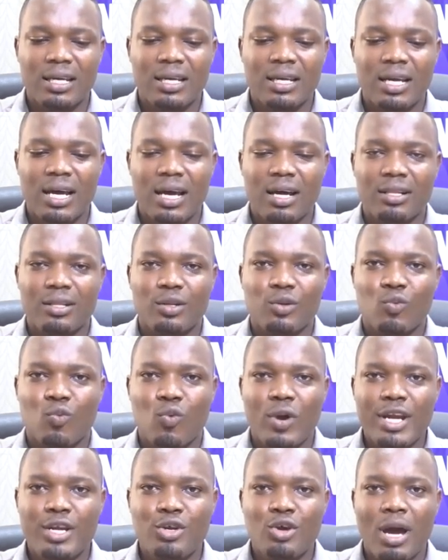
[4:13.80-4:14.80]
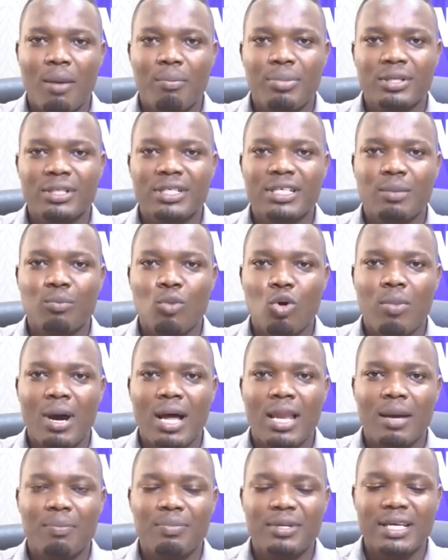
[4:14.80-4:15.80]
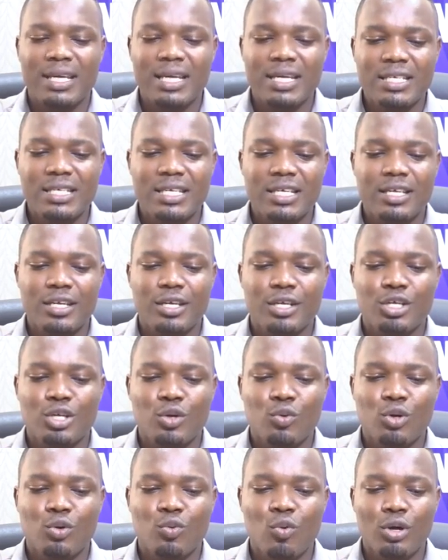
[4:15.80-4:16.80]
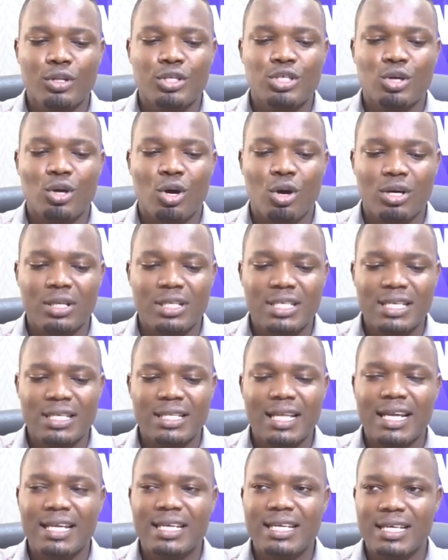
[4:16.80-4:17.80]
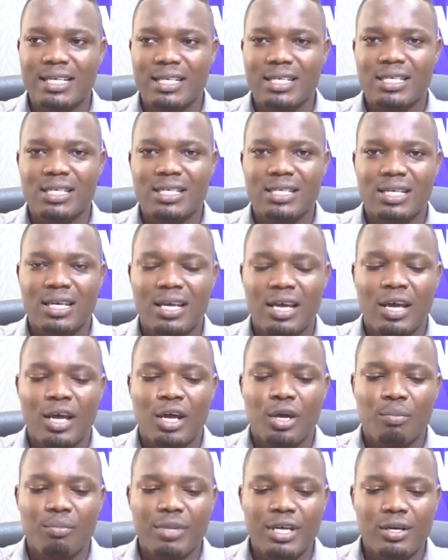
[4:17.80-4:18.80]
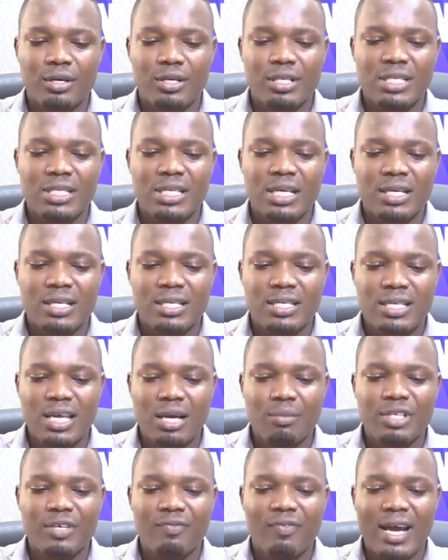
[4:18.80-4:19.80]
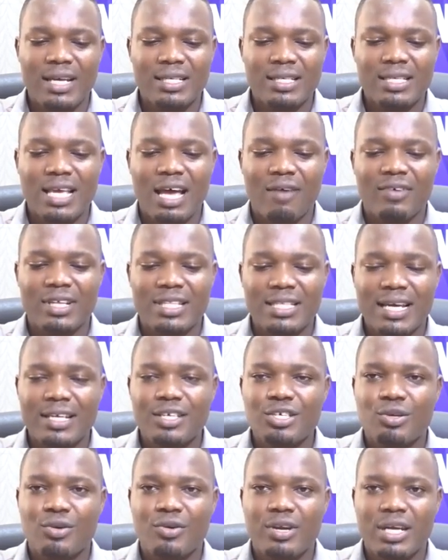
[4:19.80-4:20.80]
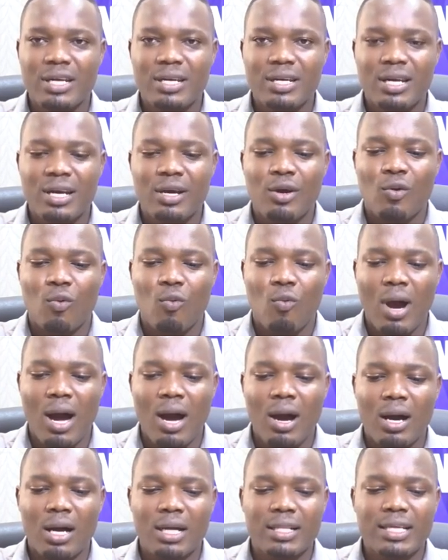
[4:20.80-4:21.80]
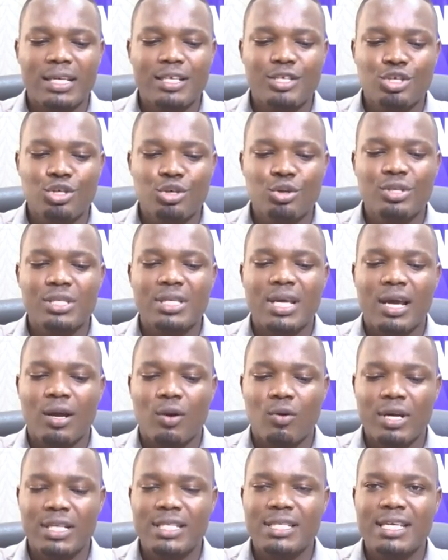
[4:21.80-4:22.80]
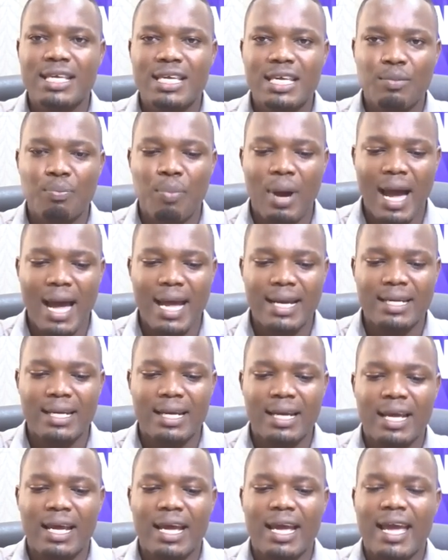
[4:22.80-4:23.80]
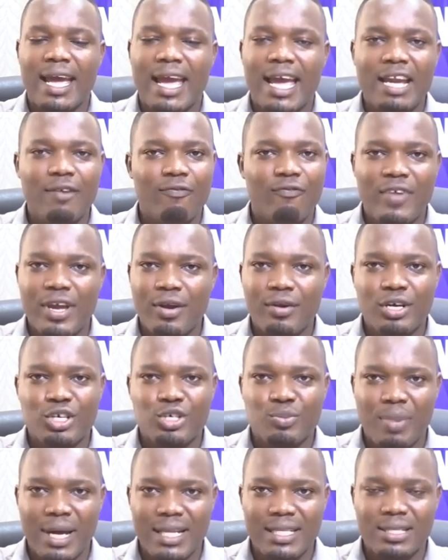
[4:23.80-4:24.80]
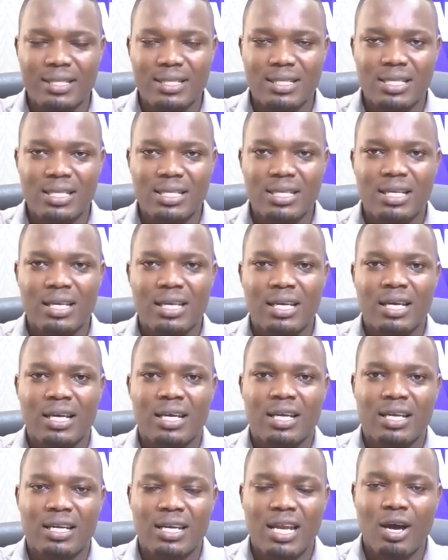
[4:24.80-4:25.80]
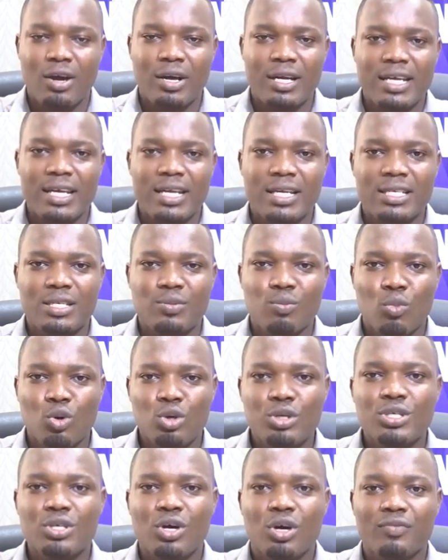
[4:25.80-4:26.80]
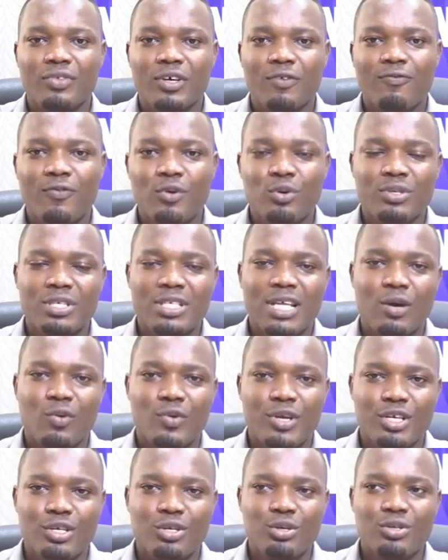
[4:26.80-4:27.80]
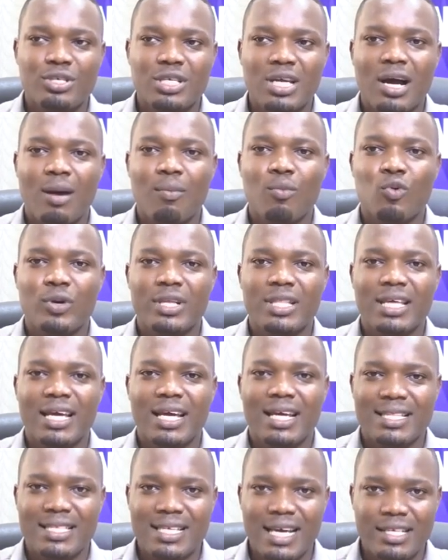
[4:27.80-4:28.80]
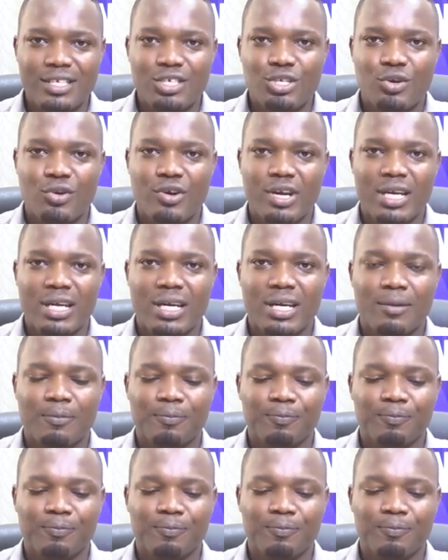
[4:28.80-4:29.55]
Now, when you are building a mobile application, you would want to consider these because some devices have a touch screen while others use a QWERTY keypad and various buttons. Nowadays, most of the phones that we use come with a touch screen.